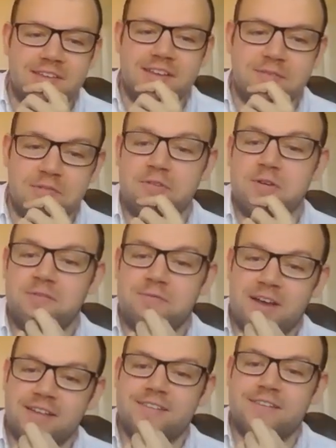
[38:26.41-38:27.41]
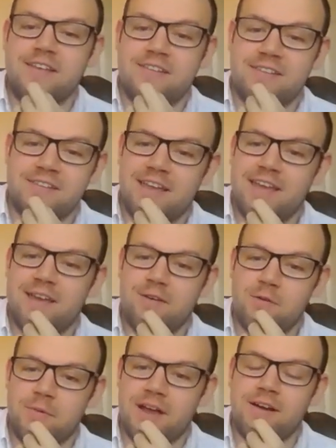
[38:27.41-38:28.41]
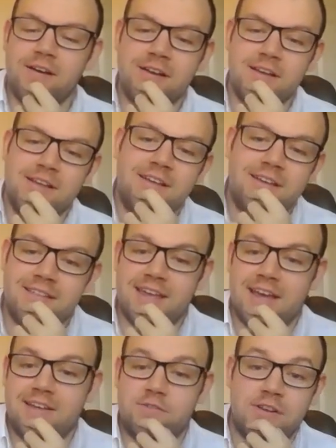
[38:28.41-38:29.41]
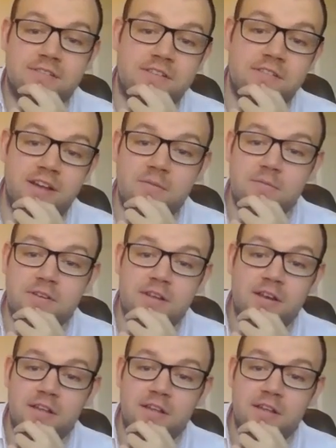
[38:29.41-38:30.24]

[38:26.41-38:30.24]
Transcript: and it's been really fascinating to hear about that trust development.